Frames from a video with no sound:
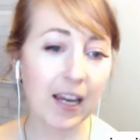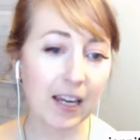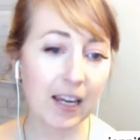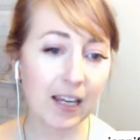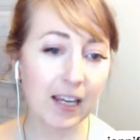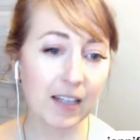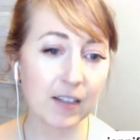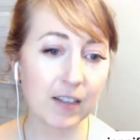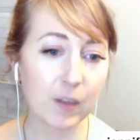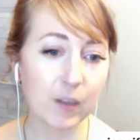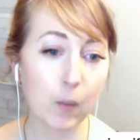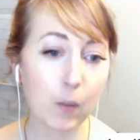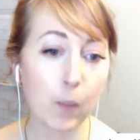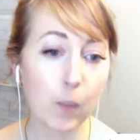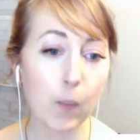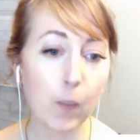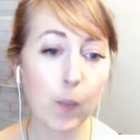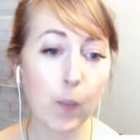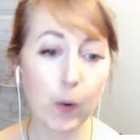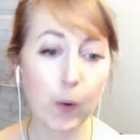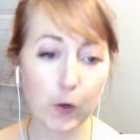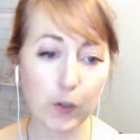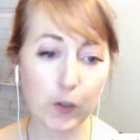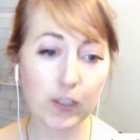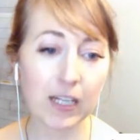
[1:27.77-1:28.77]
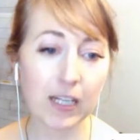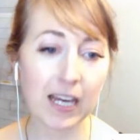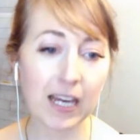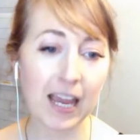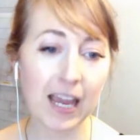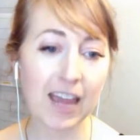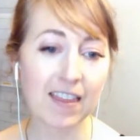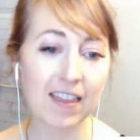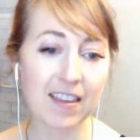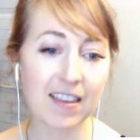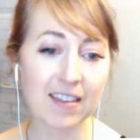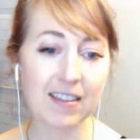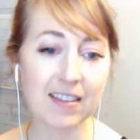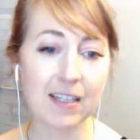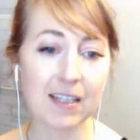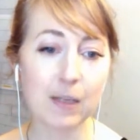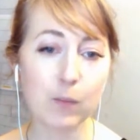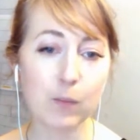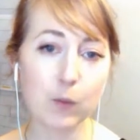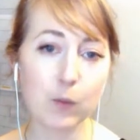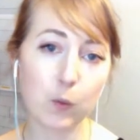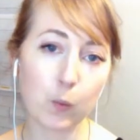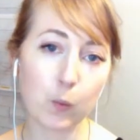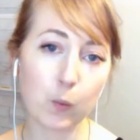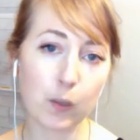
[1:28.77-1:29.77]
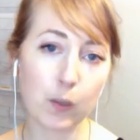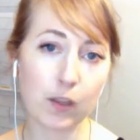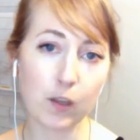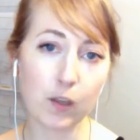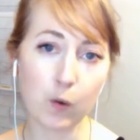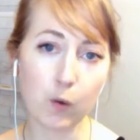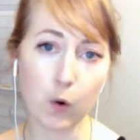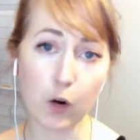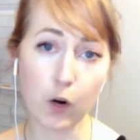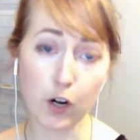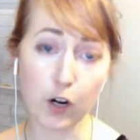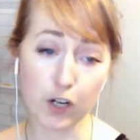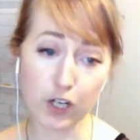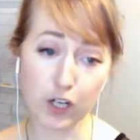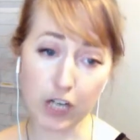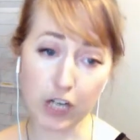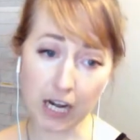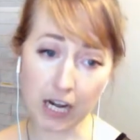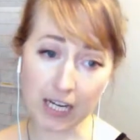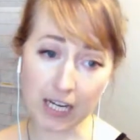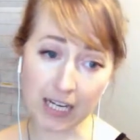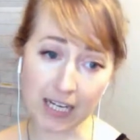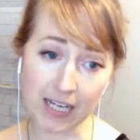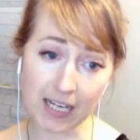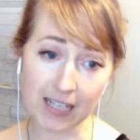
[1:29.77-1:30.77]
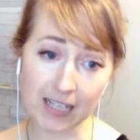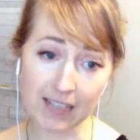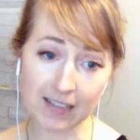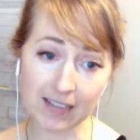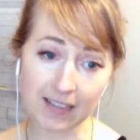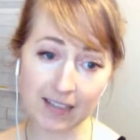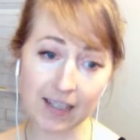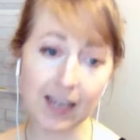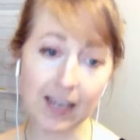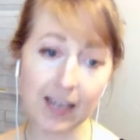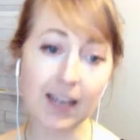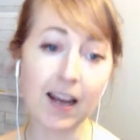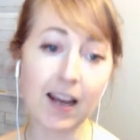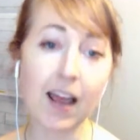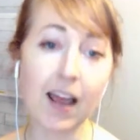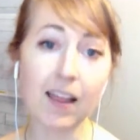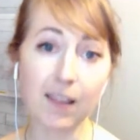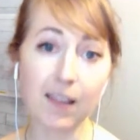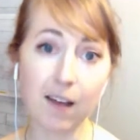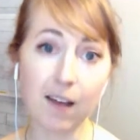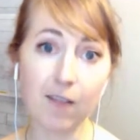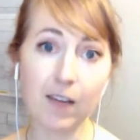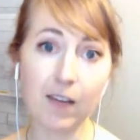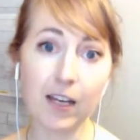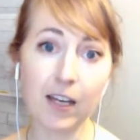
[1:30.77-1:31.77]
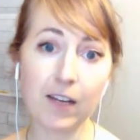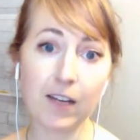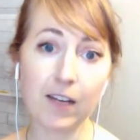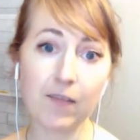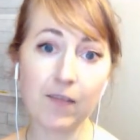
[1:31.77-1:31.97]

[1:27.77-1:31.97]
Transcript: It's bursting at the seams with your Jenniness, and I love it.